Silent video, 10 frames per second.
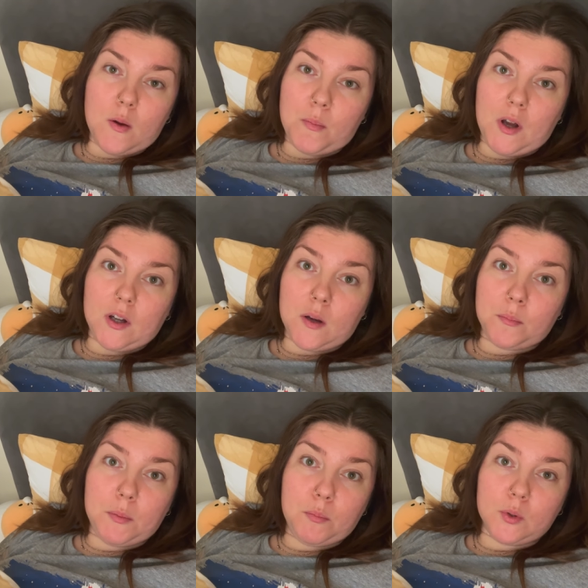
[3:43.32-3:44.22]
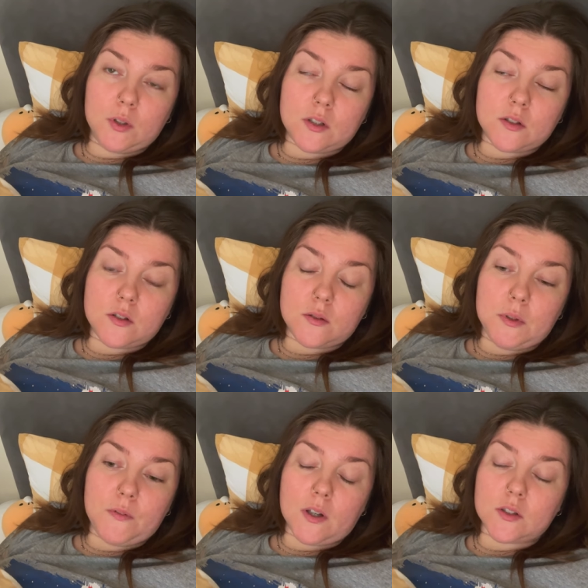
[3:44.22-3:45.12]
but I can't be bothered to
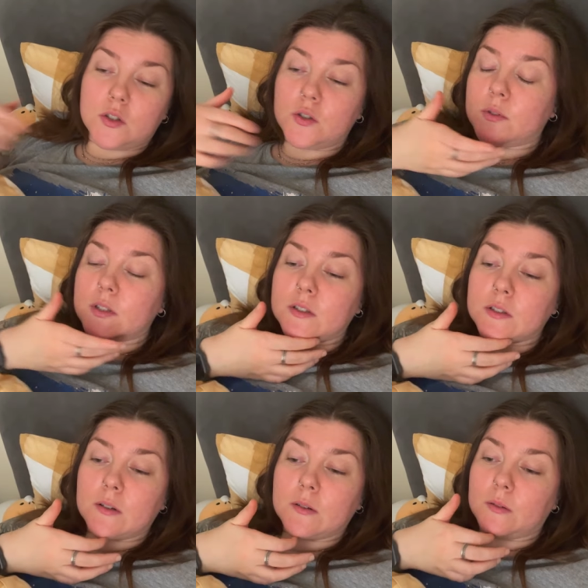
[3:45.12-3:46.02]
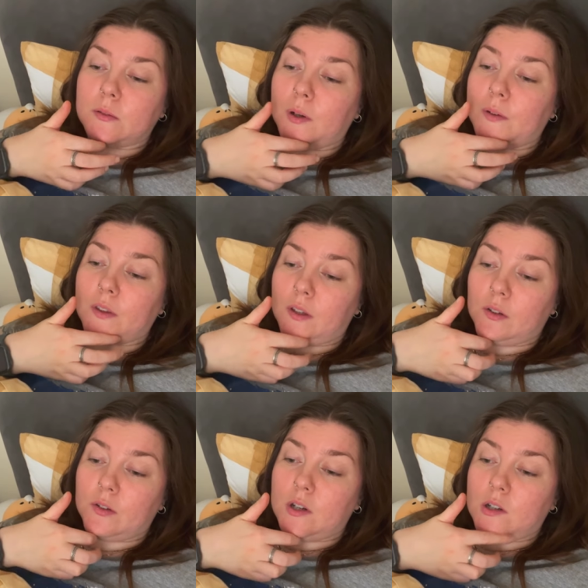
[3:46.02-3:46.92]
be fair to do it. So I think I'm
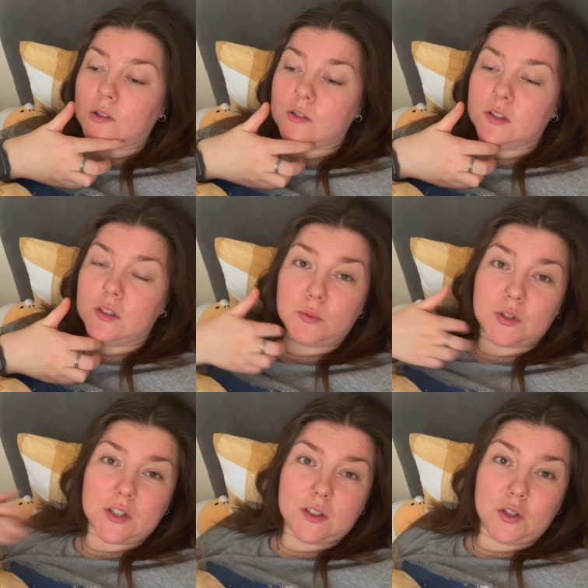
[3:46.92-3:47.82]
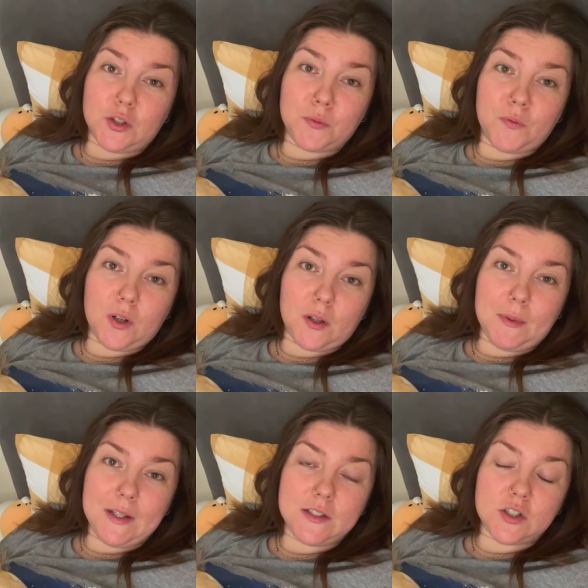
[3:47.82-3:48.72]
gonna continue watching YouTube for a little
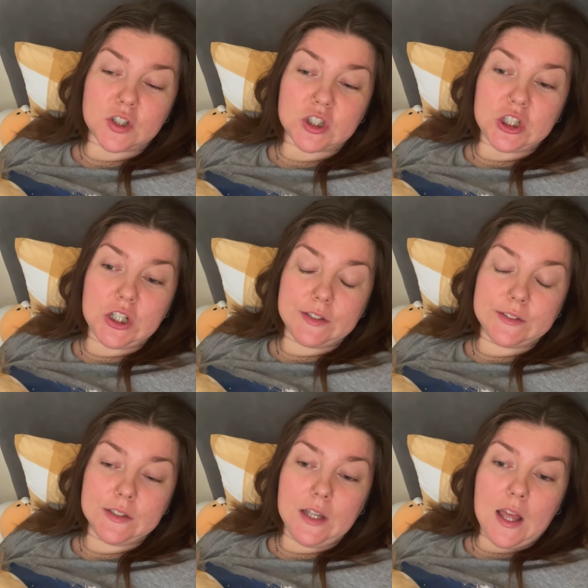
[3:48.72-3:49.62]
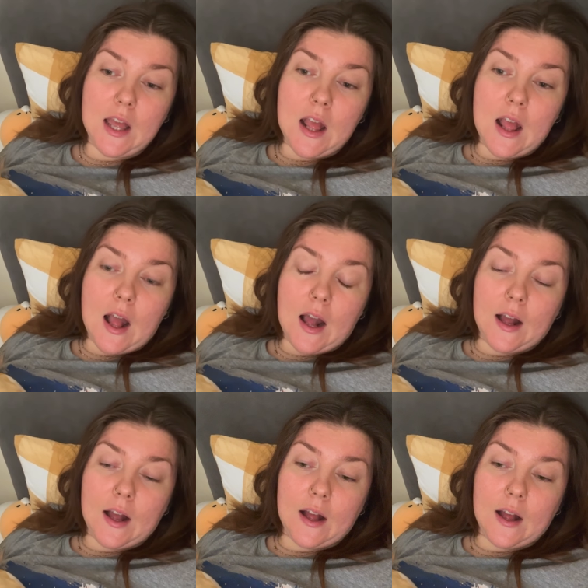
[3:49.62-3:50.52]
bit, just chill
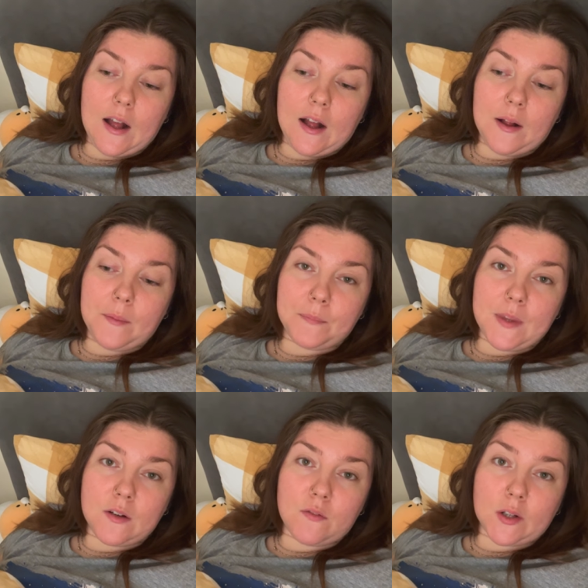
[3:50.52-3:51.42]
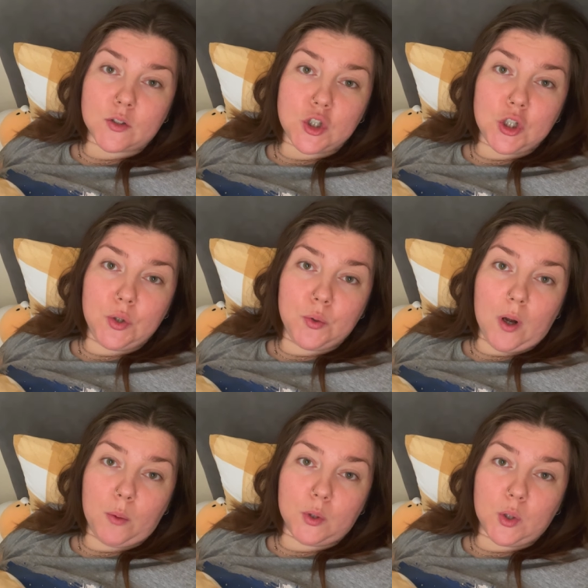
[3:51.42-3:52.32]
um, then around two,
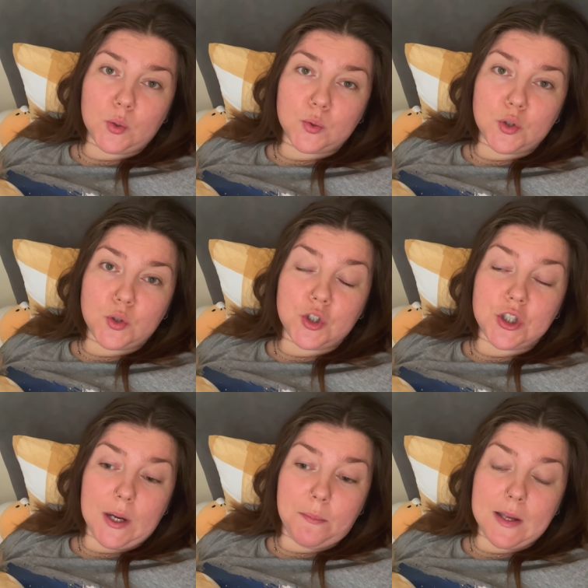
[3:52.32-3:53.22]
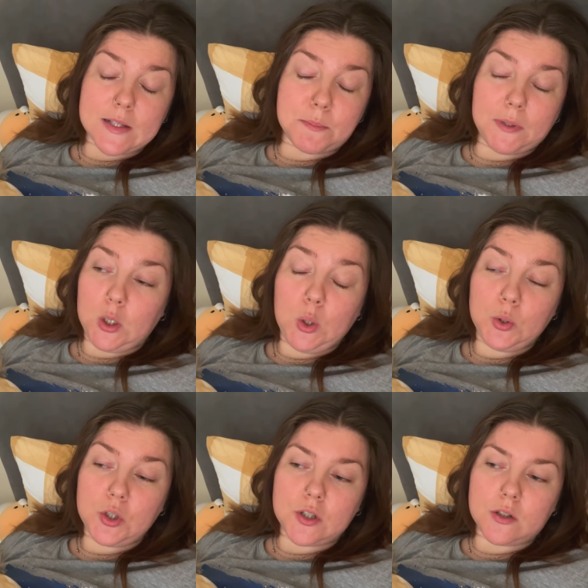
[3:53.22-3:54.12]
I will go to gym as per
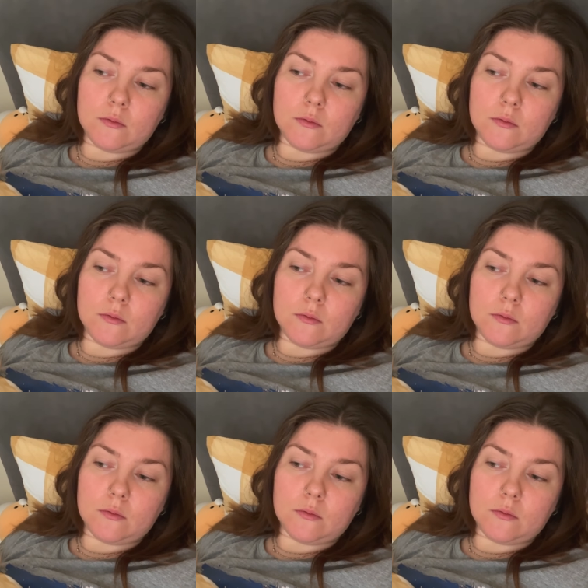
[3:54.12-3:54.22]
usual.